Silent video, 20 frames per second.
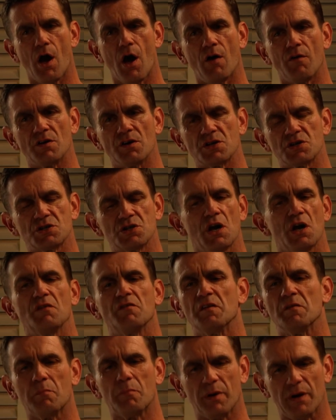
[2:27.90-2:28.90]
of a
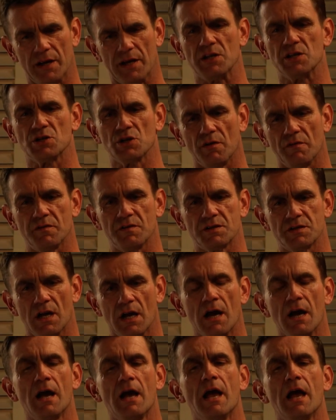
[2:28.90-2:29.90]
serving police officer
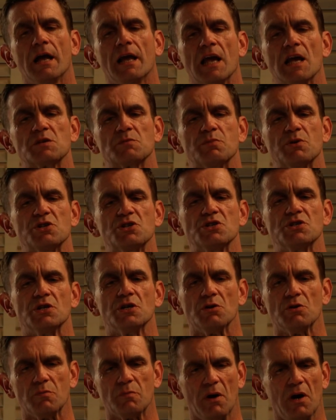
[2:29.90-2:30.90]
gets
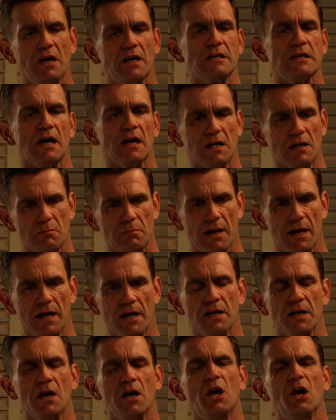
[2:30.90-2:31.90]
pursued by a young
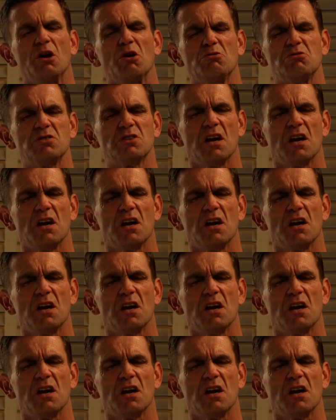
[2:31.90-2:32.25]
man who